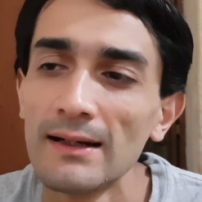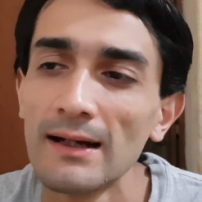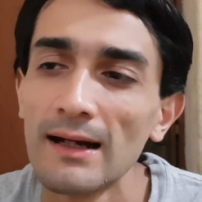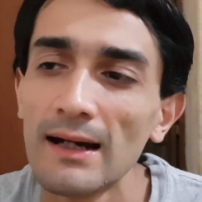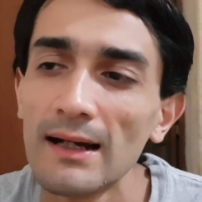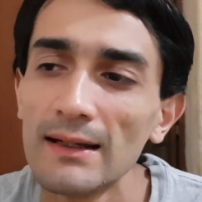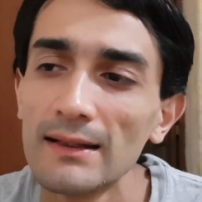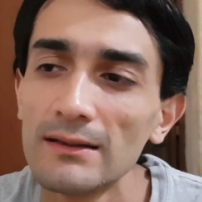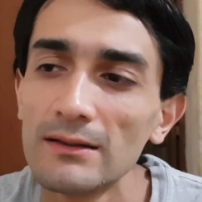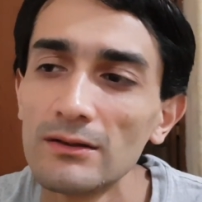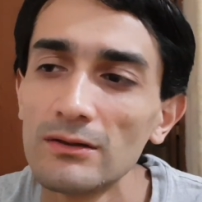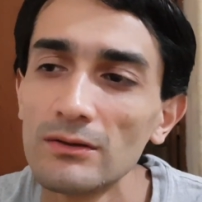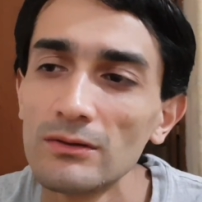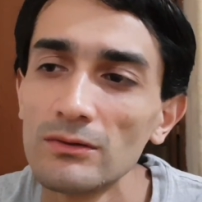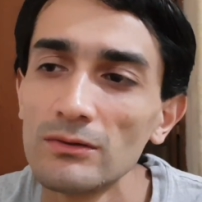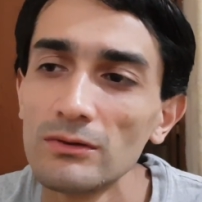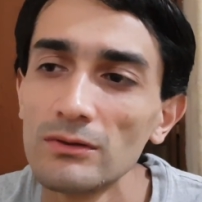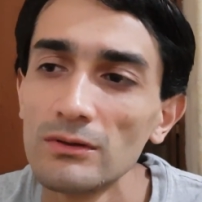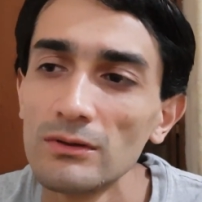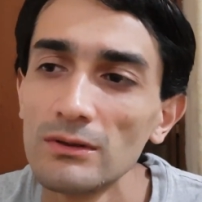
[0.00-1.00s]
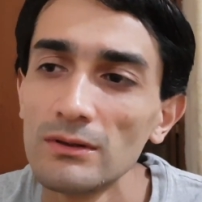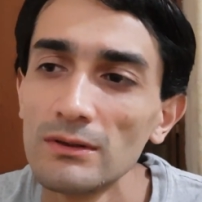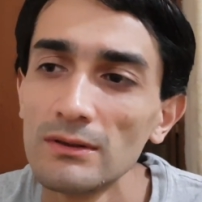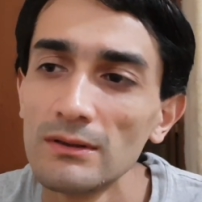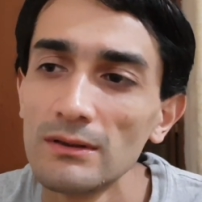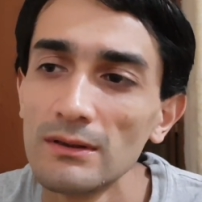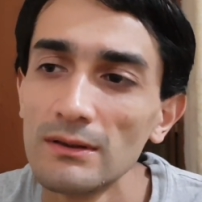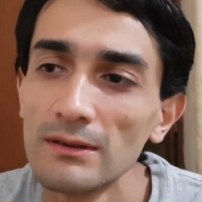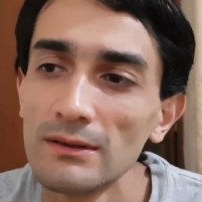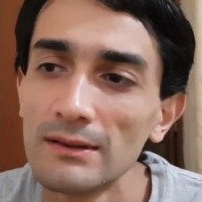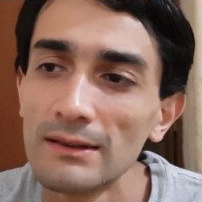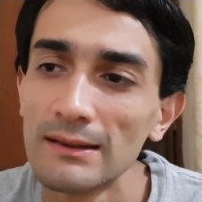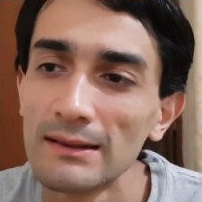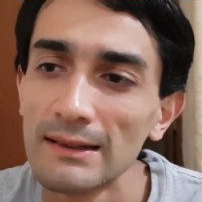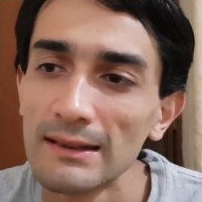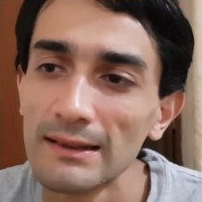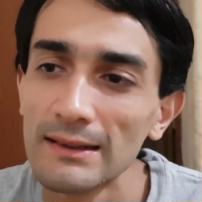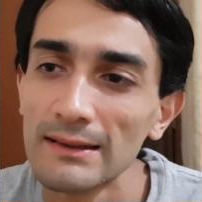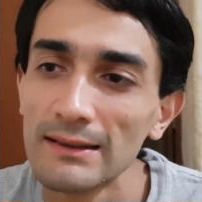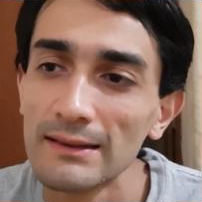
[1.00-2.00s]
I don't
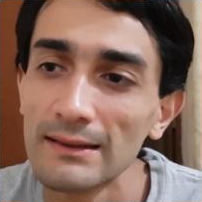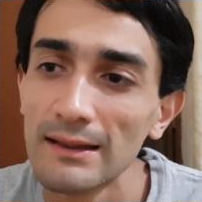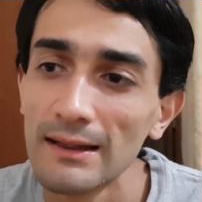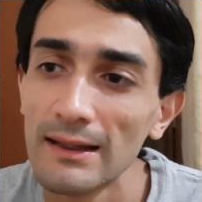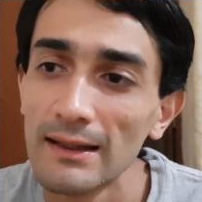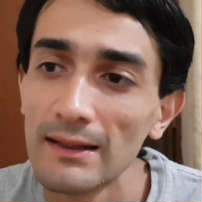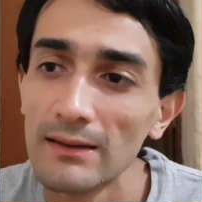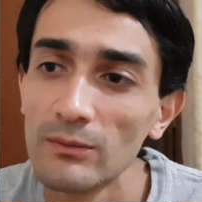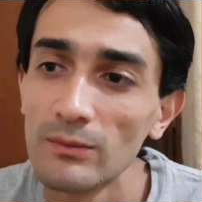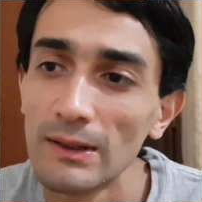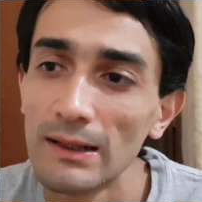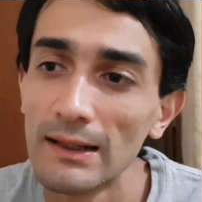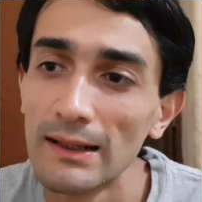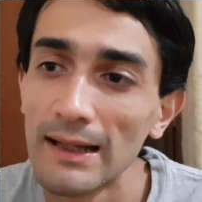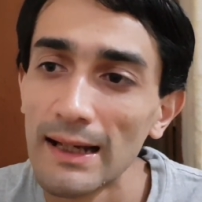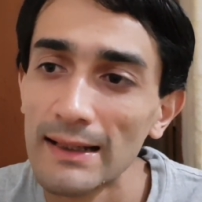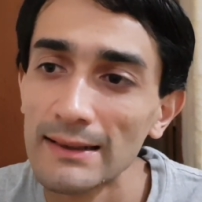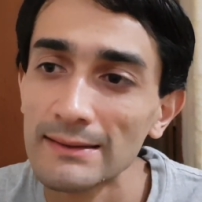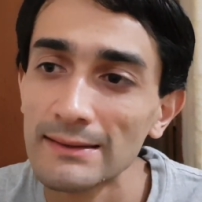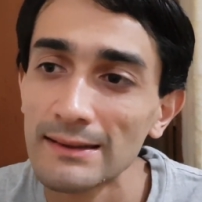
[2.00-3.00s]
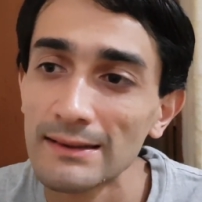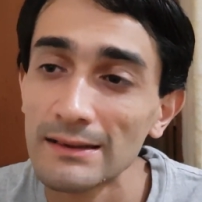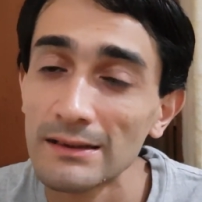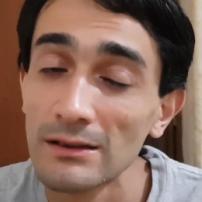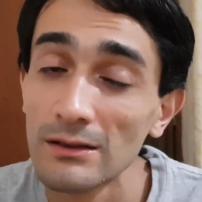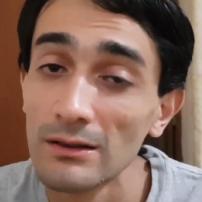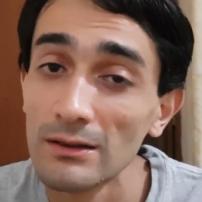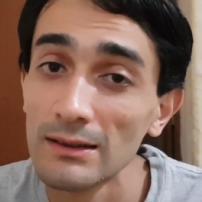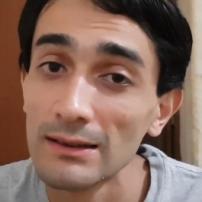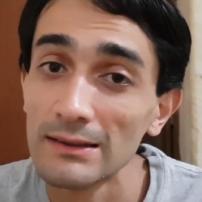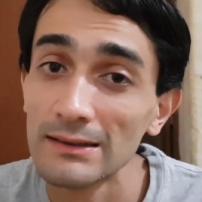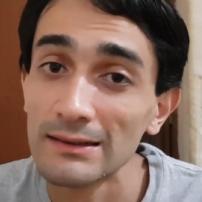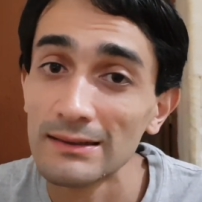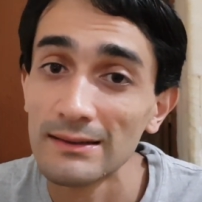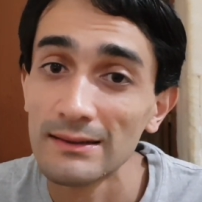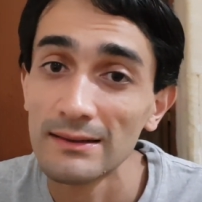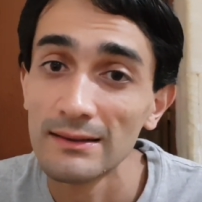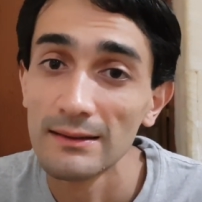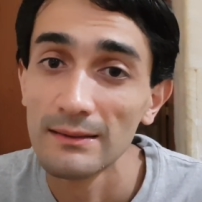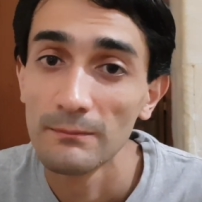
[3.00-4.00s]
think they will last as long as
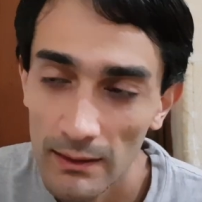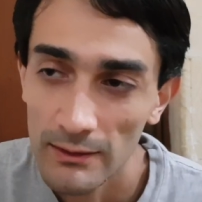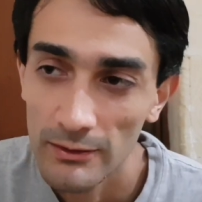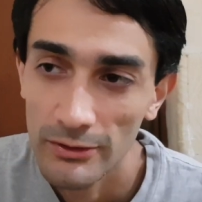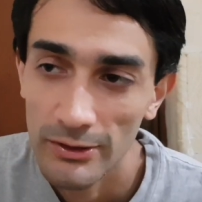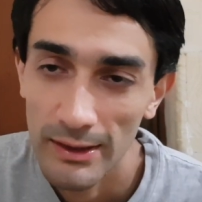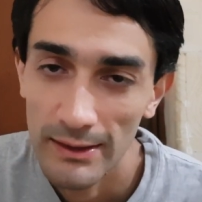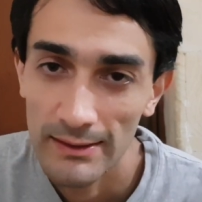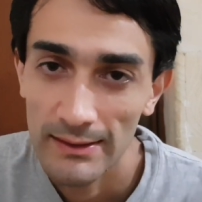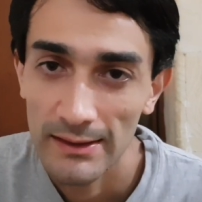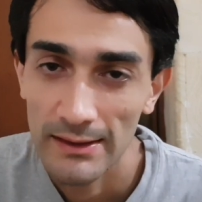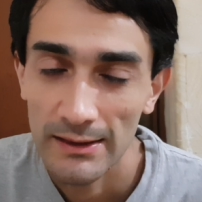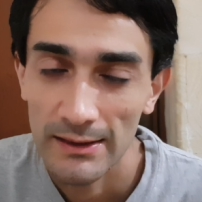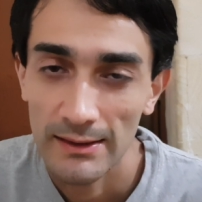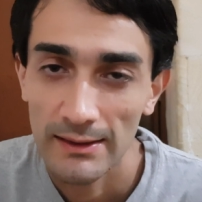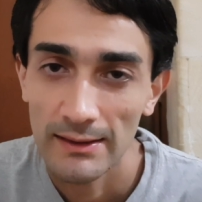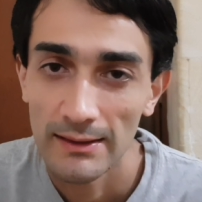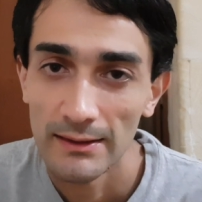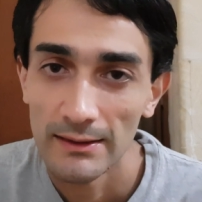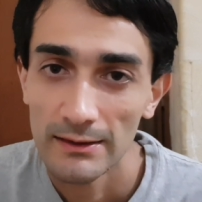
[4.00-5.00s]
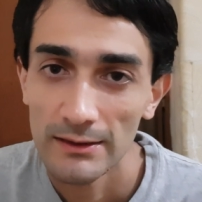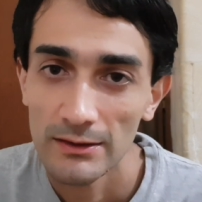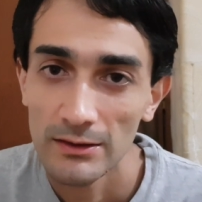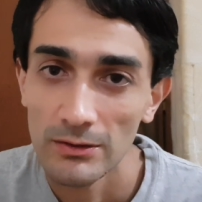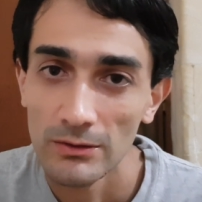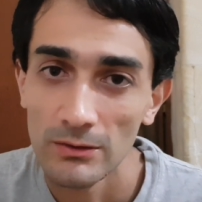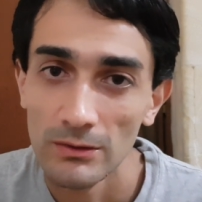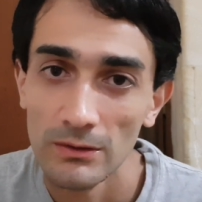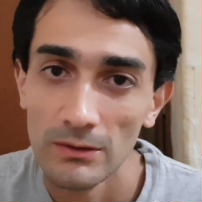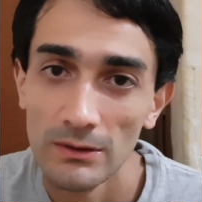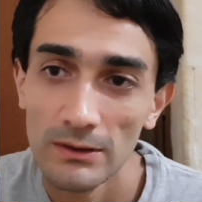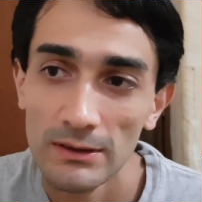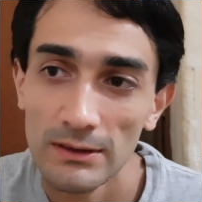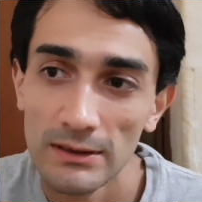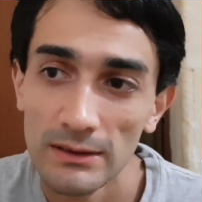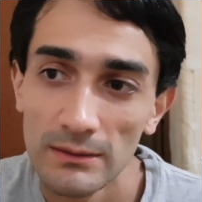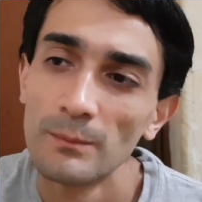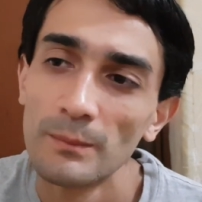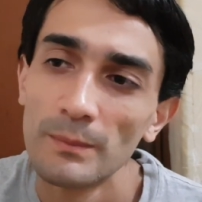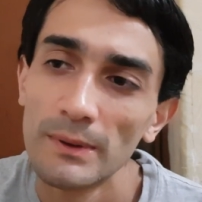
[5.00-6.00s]
the traditional soles,
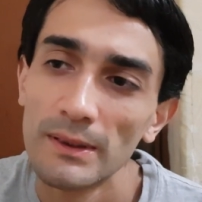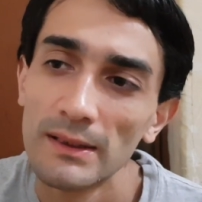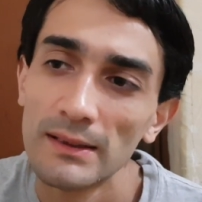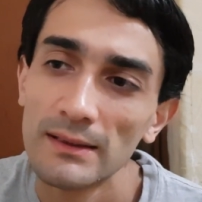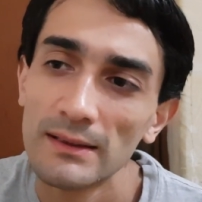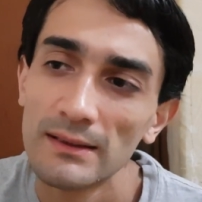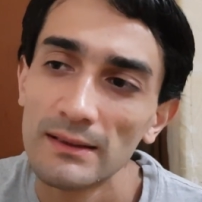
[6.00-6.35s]
but